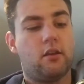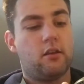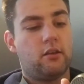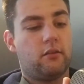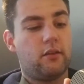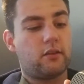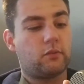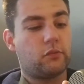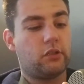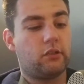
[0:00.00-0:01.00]
This
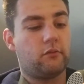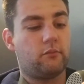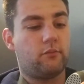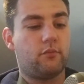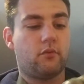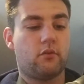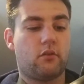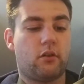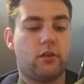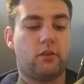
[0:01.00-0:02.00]
one,
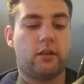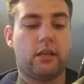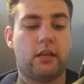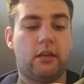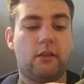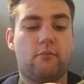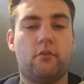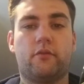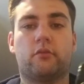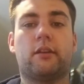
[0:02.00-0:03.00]
on the other hand, it
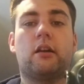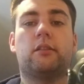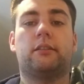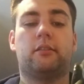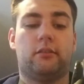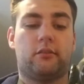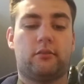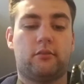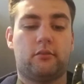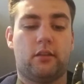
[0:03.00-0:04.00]
moves around like
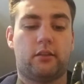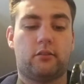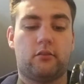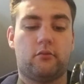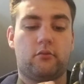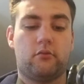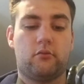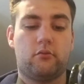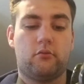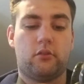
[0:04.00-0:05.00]
this, like so.
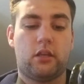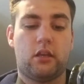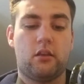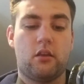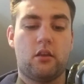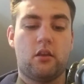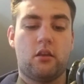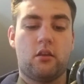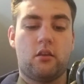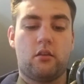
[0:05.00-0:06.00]
Okay,
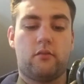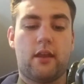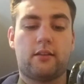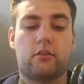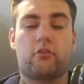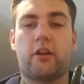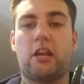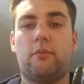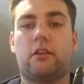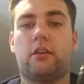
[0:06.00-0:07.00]
that's
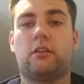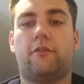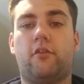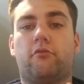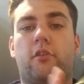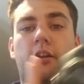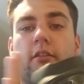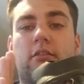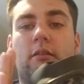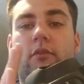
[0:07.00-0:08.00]
great because if you run
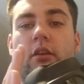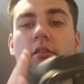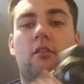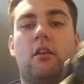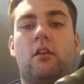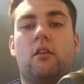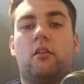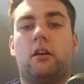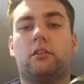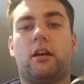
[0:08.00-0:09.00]
into something,
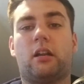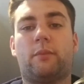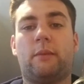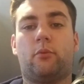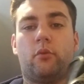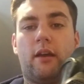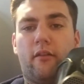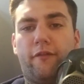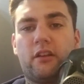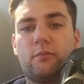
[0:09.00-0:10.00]
a lot of people will have a
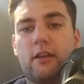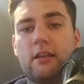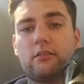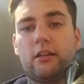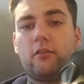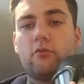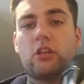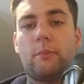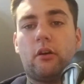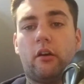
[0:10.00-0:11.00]
fixed mask and it'll
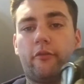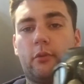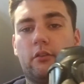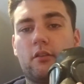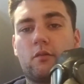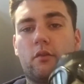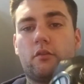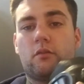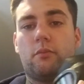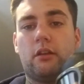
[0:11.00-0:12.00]
chip off. But this one
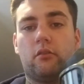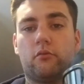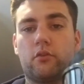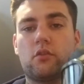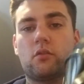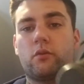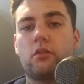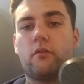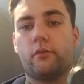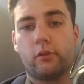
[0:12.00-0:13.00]
will just switch
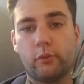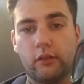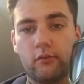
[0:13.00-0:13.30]
over a little bit.